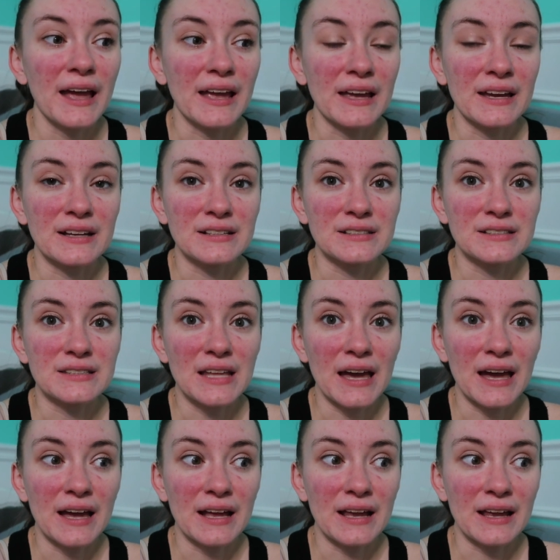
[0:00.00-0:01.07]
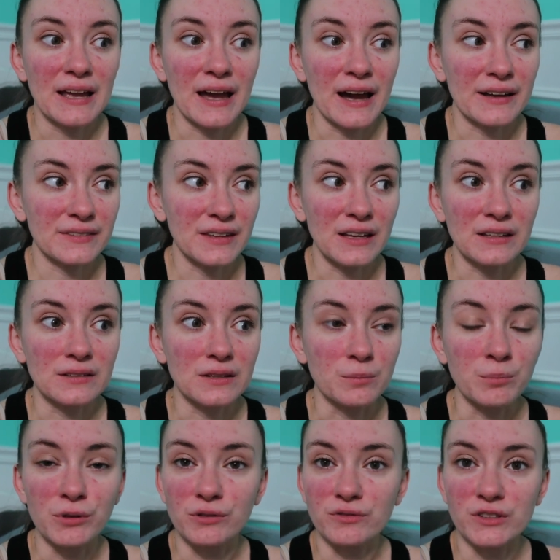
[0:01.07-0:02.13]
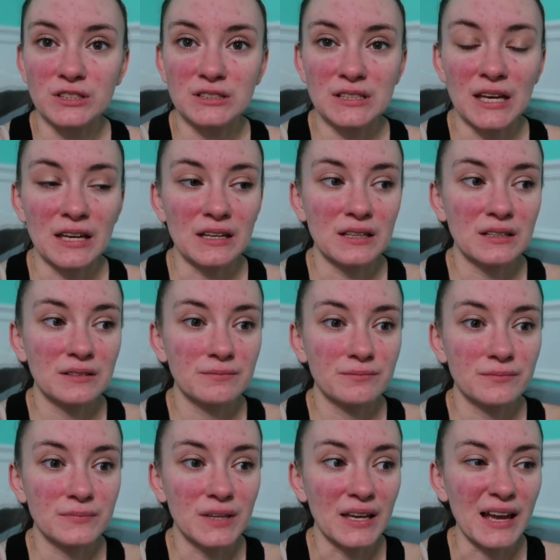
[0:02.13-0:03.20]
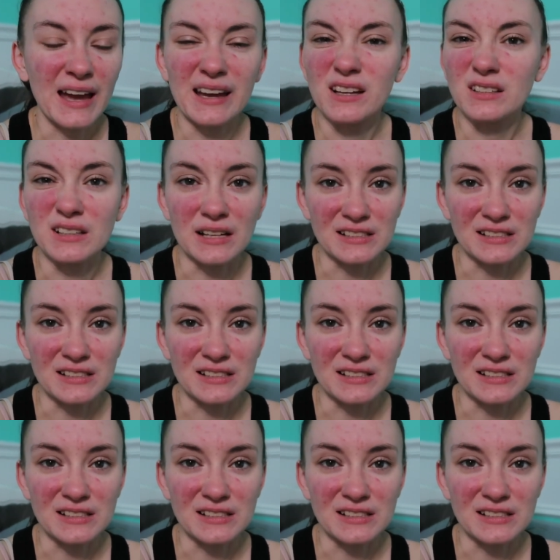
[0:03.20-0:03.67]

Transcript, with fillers: and that it had like the perfect like like I,